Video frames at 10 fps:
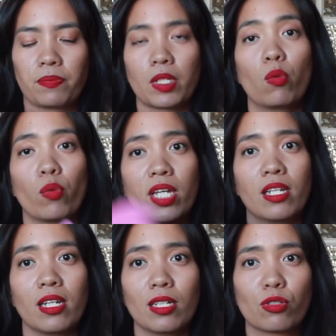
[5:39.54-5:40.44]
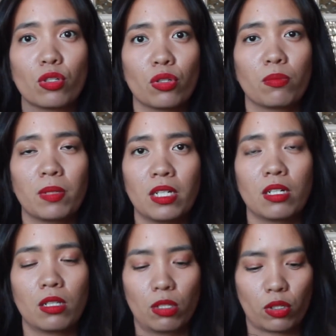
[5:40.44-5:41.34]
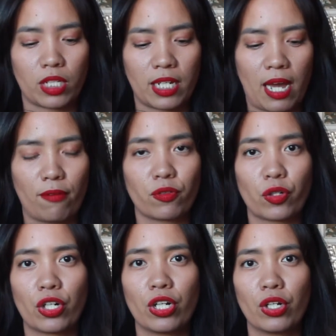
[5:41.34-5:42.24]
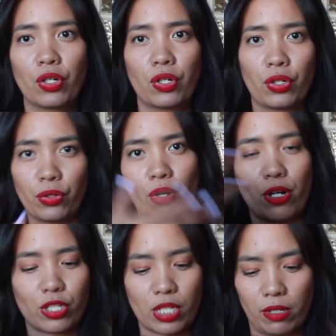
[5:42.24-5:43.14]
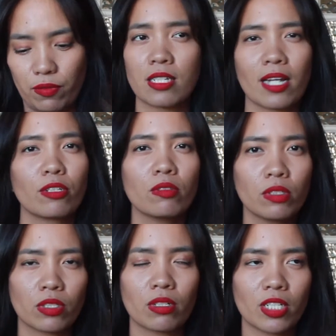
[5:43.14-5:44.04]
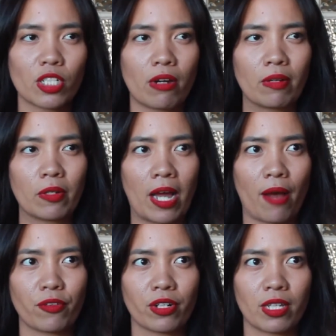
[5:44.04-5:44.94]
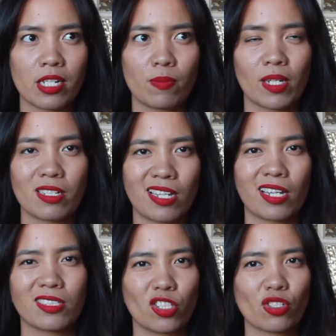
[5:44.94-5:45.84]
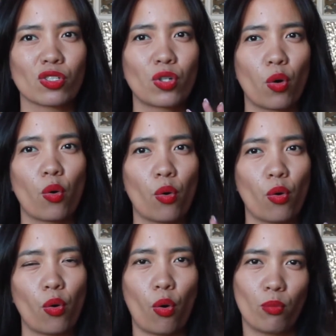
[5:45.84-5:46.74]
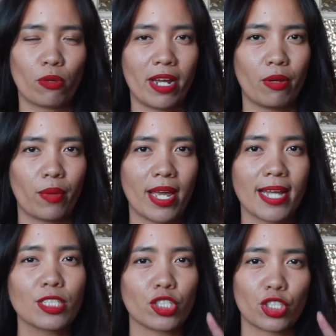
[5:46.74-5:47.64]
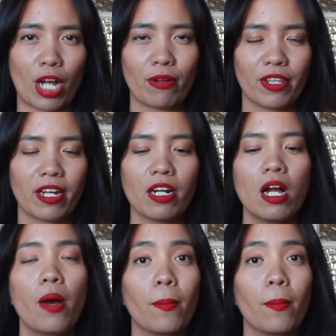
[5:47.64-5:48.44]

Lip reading: We need to be looking after ourselves. I don't usually shower after class because I just go home right away and just shower there.